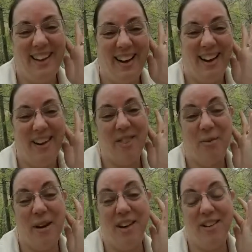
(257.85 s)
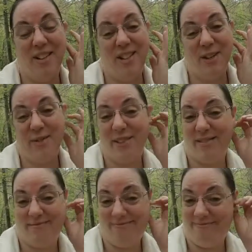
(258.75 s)
300 shifts
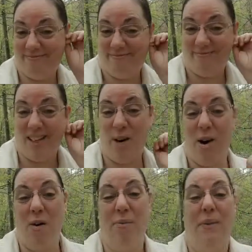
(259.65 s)
in a row.